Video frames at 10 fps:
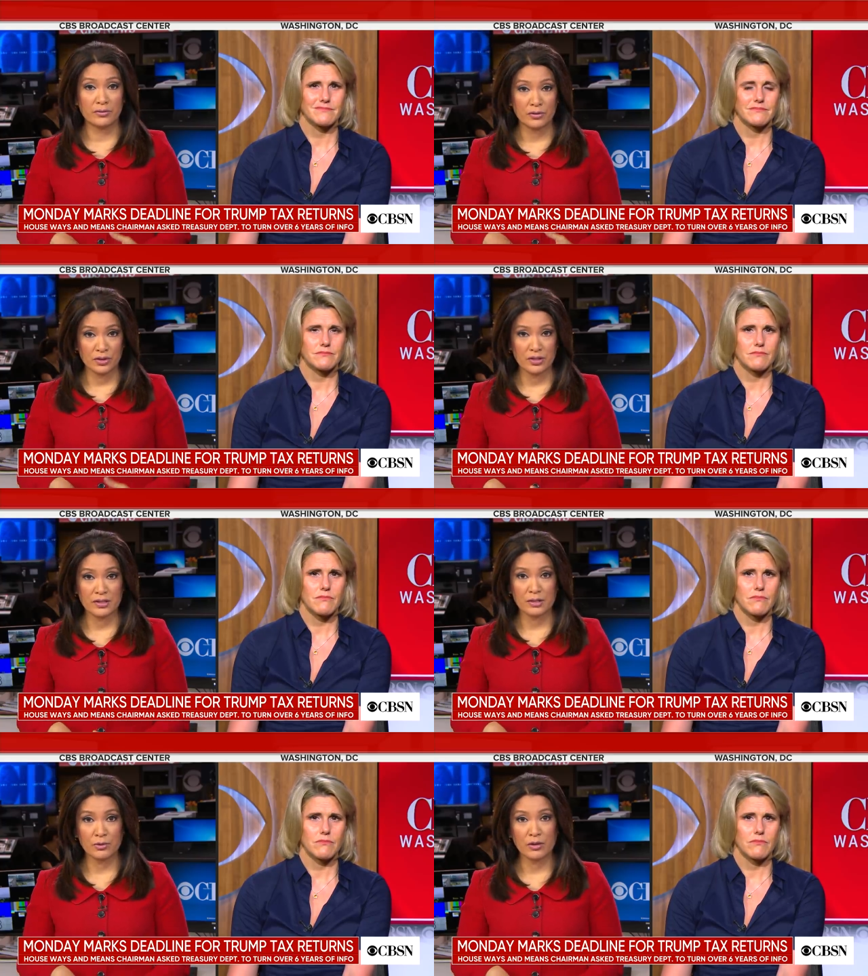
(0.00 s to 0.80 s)

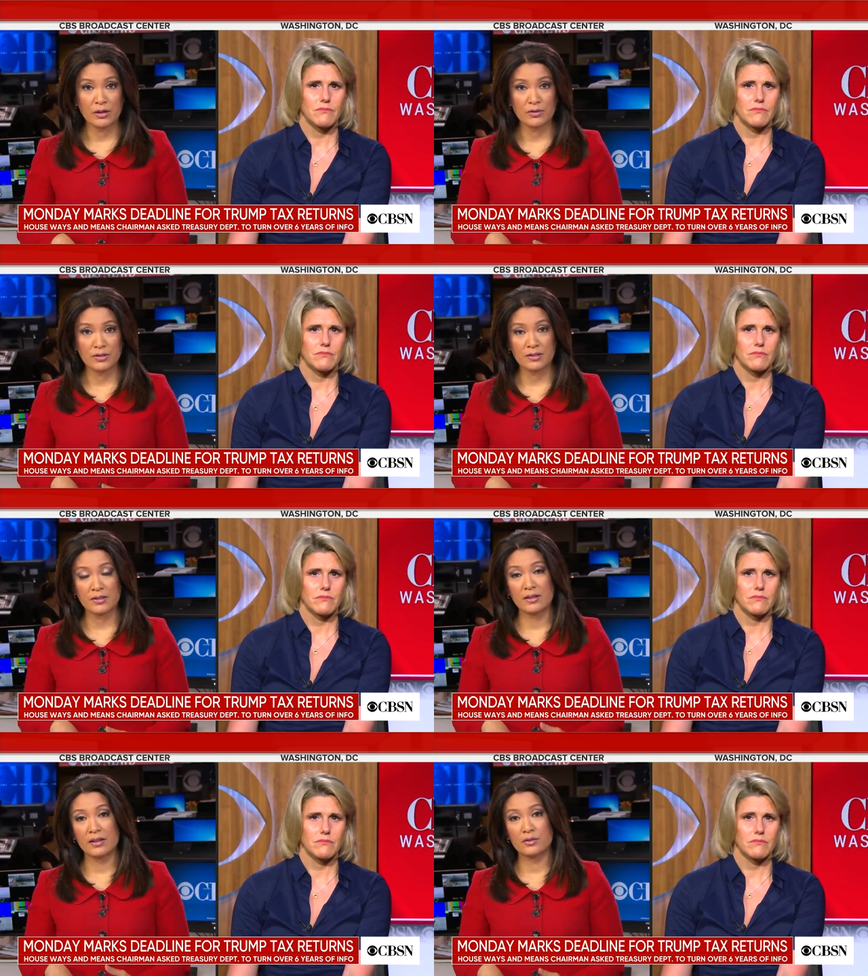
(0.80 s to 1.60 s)
Speaker 1: Virginia Democrat who sits
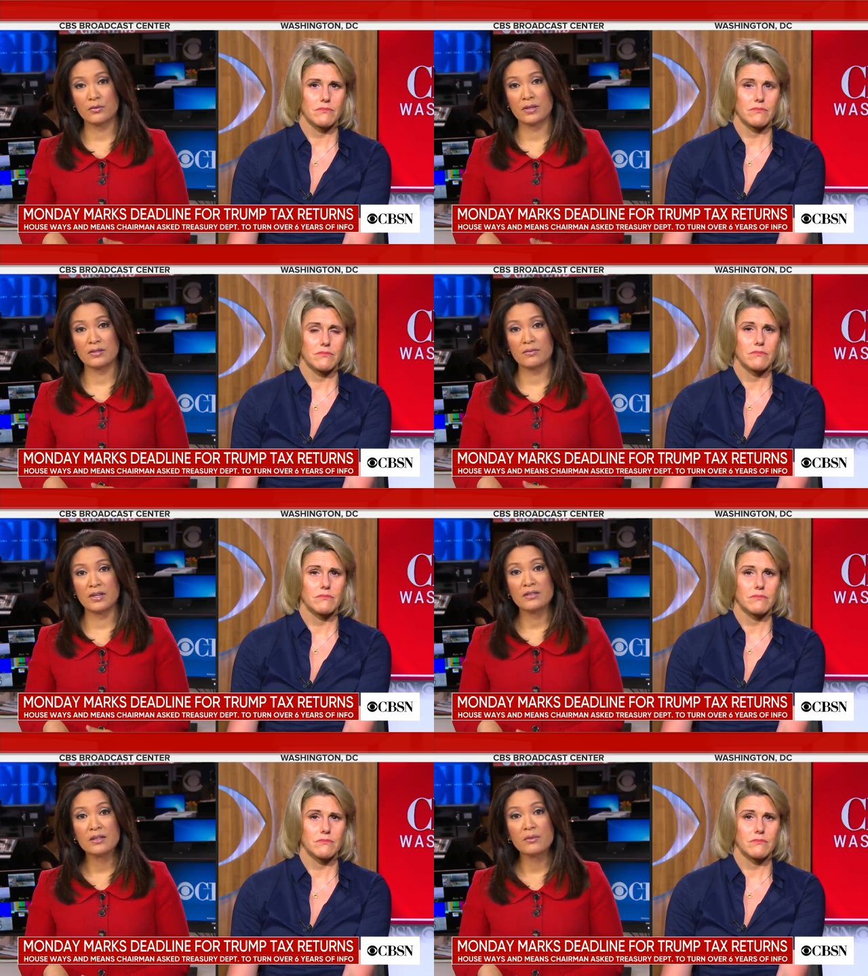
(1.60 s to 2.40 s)
on the House Ways and
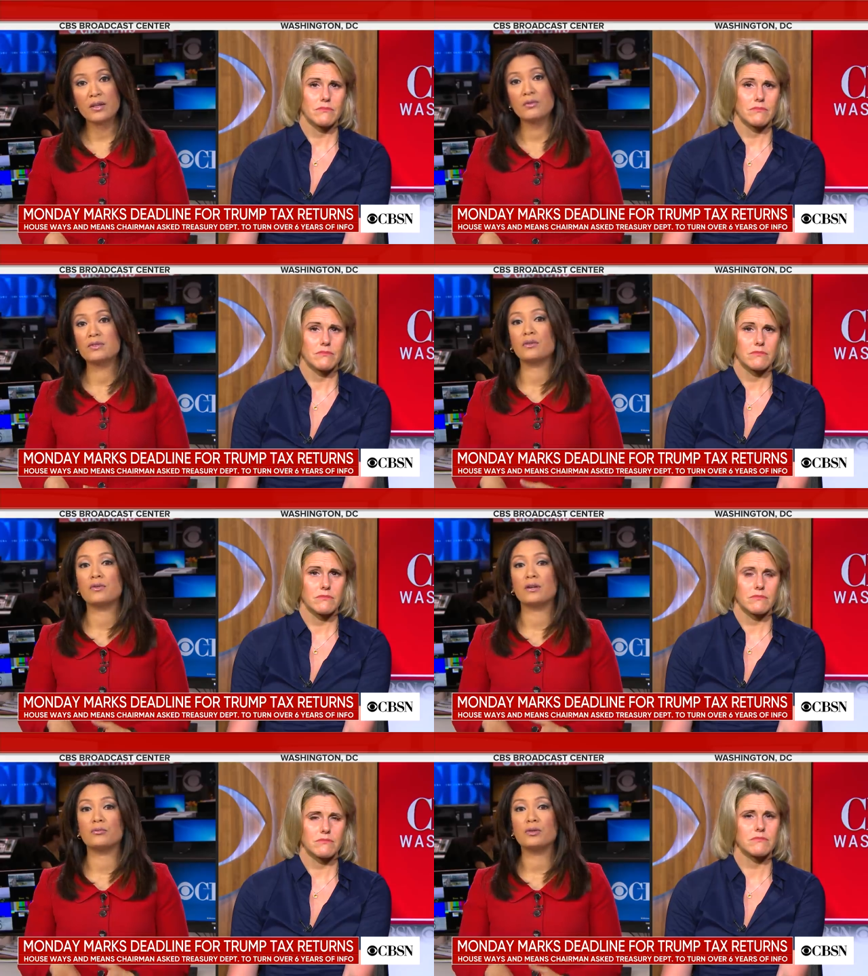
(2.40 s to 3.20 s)
Means Committee, was on
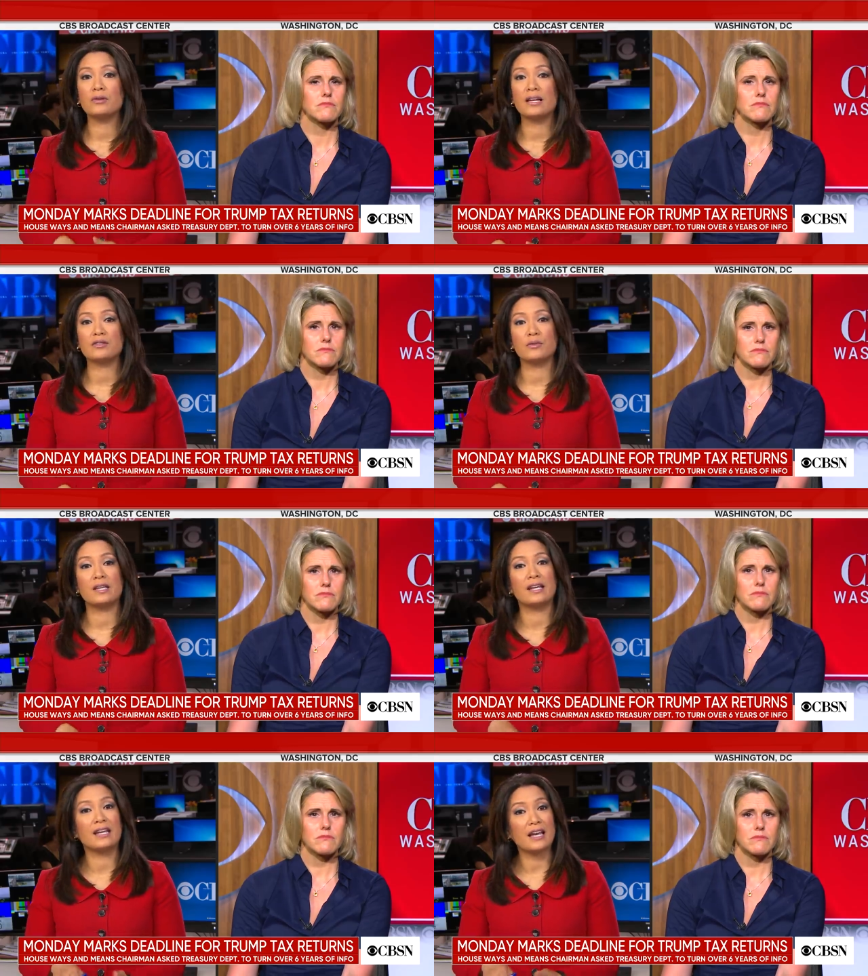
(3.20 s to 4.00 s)
Red and Blue last
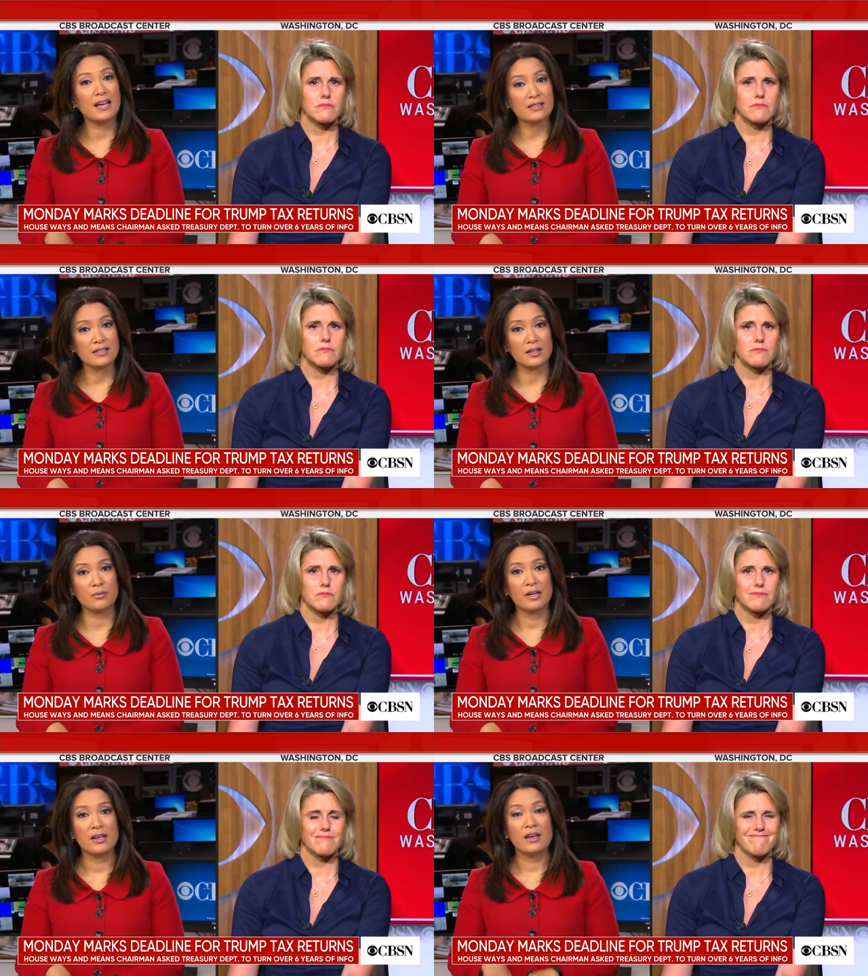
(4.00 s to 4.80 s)
week, and I asked
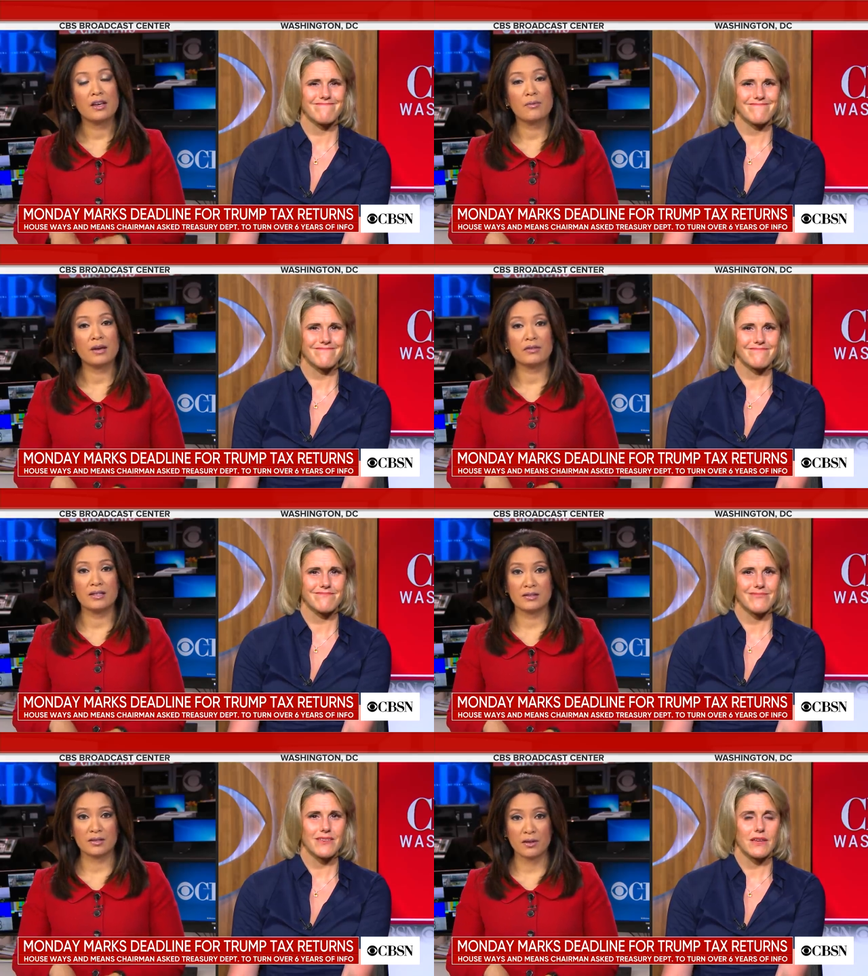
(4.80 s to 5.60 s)
him about
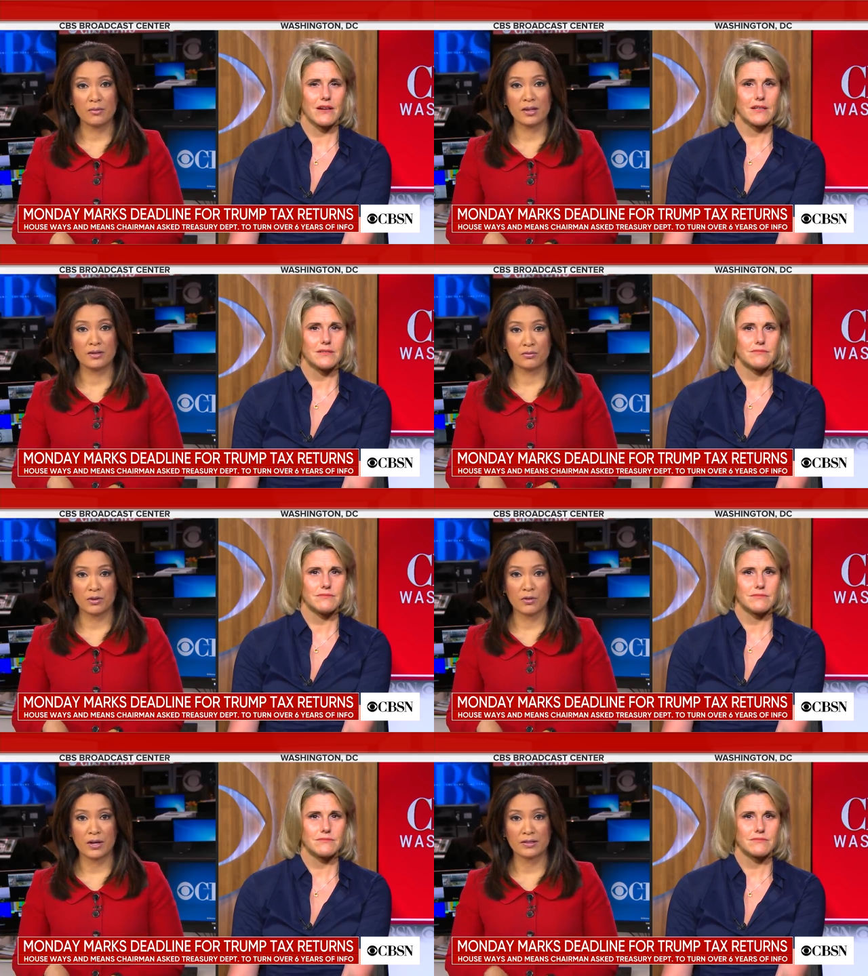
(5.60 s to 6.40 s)
his committee's
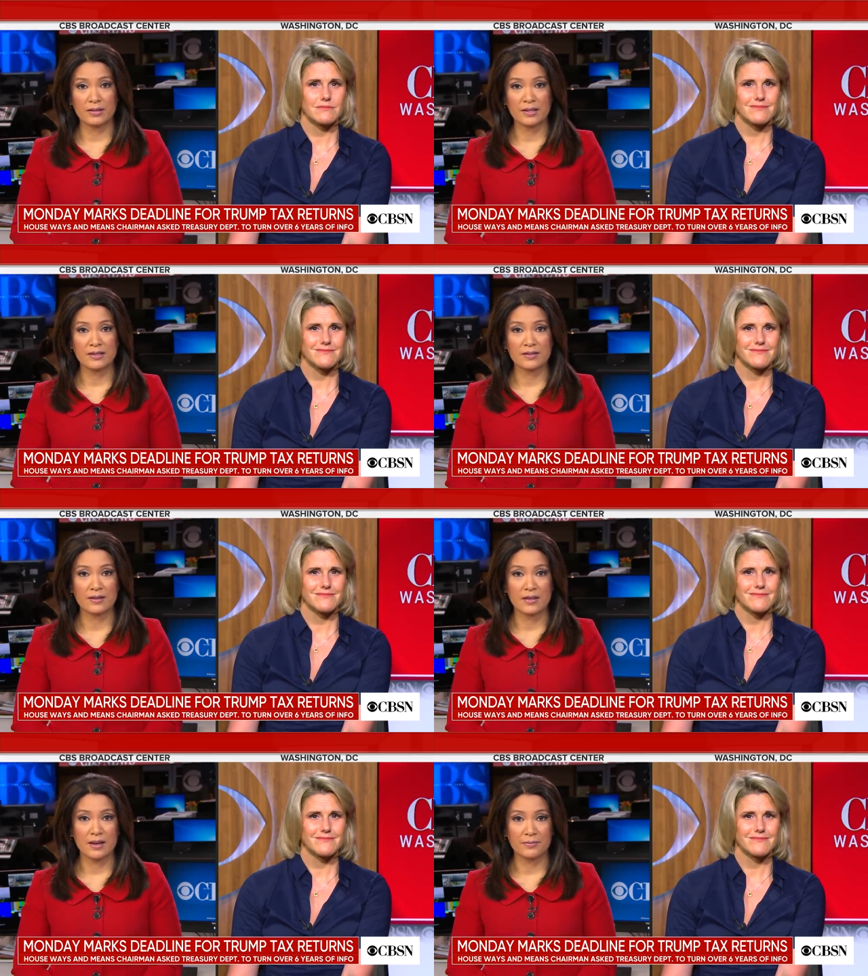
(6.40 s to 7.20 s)
request. Let's
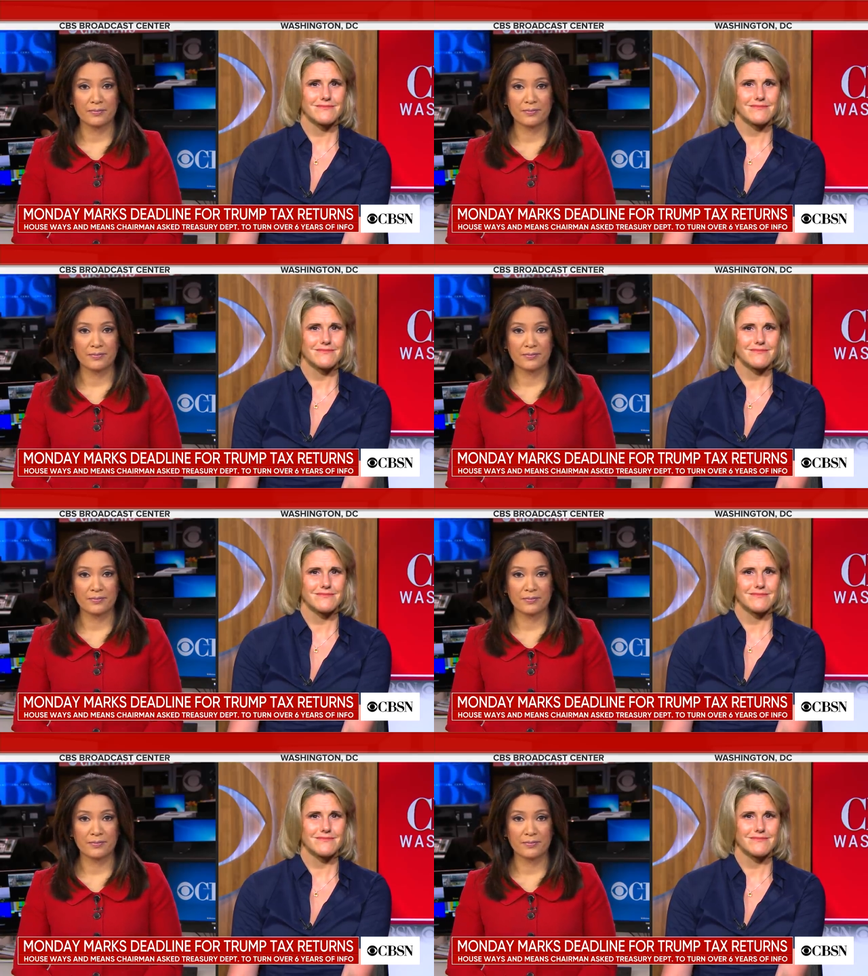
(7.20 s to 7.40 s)
listen to that.